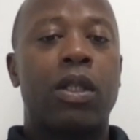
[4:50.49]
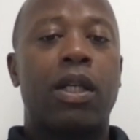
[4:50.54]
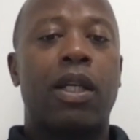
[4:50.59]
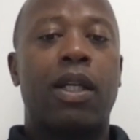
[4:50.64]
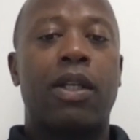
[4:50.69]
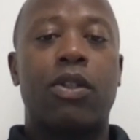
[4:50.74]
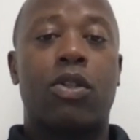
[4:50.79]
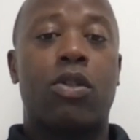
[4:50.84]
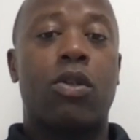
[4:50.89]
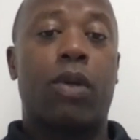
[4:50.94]

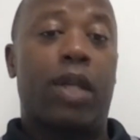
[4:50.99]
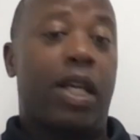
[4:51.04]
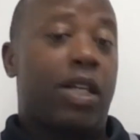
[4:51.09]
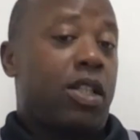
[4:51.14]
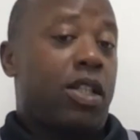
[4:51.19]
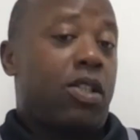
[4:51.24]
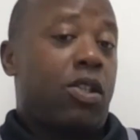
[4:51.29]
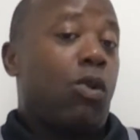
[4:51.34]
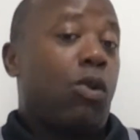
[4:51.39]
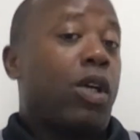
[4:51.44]
And so
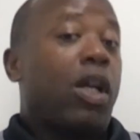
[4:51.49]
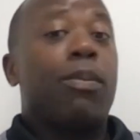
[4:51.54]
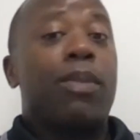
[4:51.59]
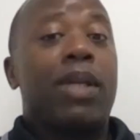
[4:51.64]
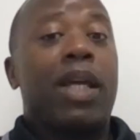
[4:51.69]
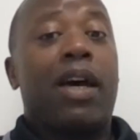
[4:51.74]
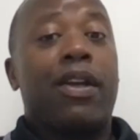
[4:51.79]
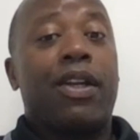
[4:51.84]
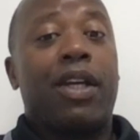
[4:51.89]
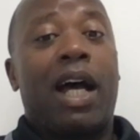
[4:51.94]
it's going to come
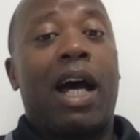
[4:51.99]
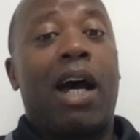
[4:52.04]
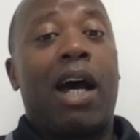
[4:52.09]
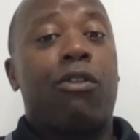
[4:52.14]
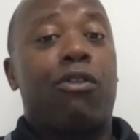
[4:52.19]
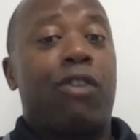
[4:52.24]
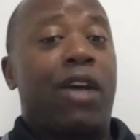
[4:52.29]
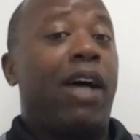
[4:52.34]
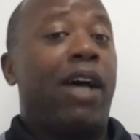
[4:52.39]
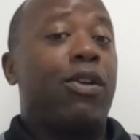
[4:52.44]
down to our
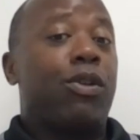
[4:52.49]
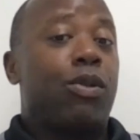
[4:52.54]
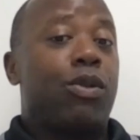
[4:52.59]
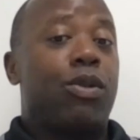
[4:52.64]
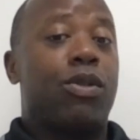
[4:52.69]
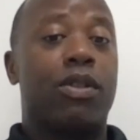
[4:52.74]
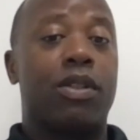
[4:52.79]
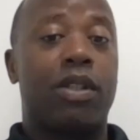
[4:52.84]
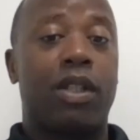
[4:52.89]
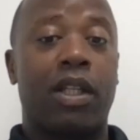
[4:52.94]

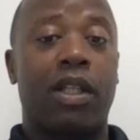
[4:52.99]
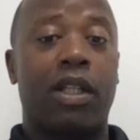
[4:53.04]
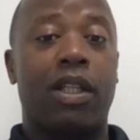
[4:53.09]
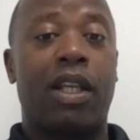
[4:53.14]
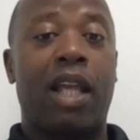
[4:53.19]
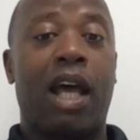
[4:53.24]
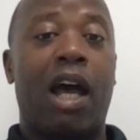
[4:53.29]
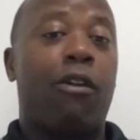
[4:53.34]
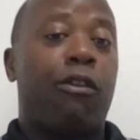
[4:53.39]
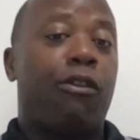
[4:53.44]
values
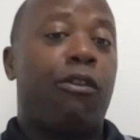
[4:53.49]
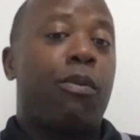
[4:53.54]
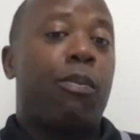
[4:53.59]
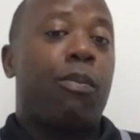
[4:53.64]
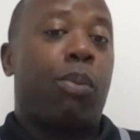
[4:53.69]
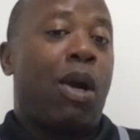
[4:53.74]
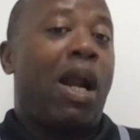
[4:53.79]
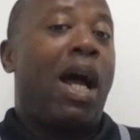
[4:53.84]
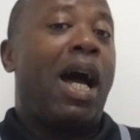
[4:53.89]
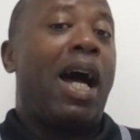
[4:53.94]
and our
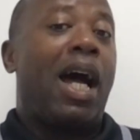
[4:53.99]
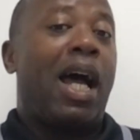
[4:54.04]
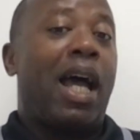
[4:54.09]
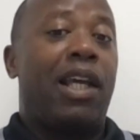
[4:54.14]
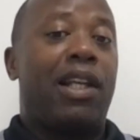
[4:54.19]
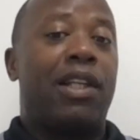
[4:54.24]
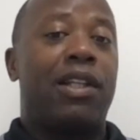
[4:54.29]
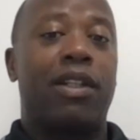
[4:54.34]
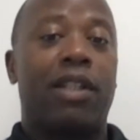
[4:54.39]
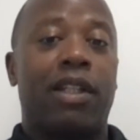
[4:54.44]

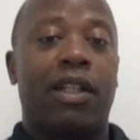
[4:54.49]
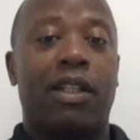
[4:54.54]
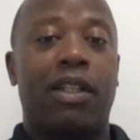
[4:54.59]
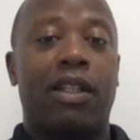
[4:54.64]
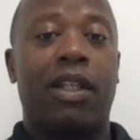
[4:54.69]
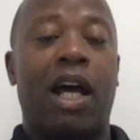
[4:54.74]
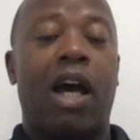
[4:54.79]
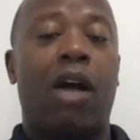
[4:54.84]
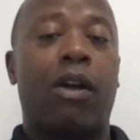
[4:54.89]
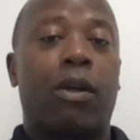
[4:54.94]
pride
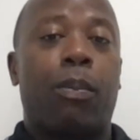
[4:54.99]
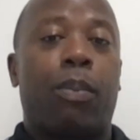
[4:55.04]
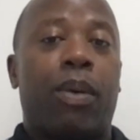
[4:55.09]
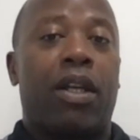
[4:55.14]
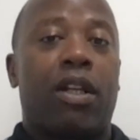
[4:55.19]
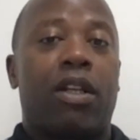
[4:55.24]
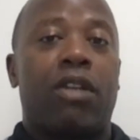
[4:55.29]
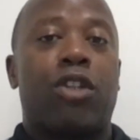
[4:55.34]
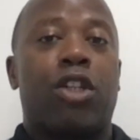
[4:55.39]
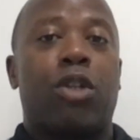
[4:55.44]
and our
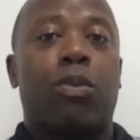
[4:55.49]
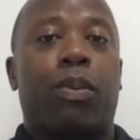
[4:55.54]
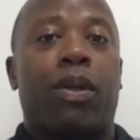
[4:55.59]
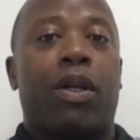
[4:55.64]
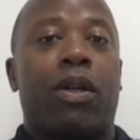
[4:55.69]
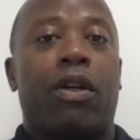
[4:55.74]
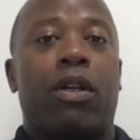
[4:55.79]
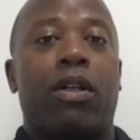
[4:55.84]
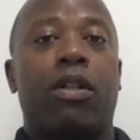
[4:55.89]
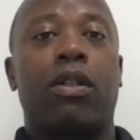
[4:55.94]
competitive
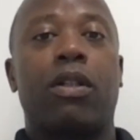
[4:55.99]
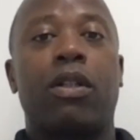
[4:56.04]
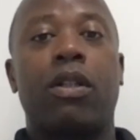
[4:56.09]
spirit.